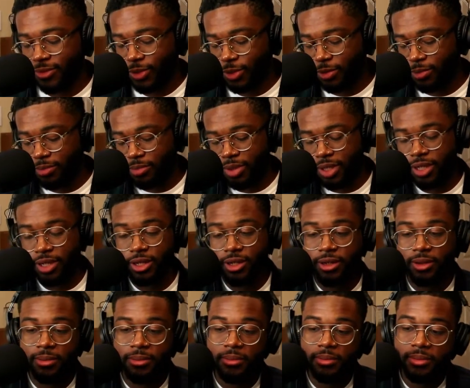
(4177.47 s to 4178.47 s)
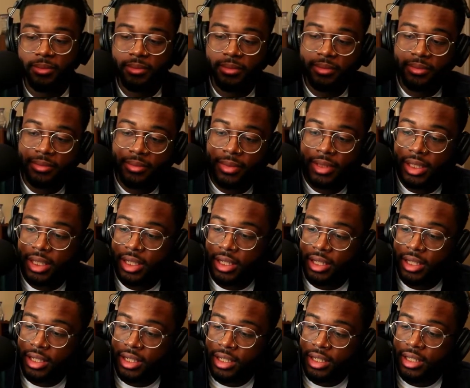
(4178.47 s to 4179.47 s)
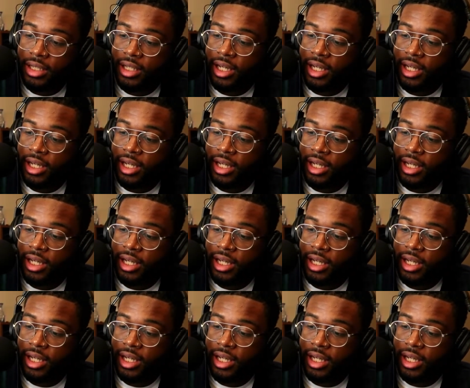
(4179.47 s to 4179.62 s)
Fuck him for that. That's stupid.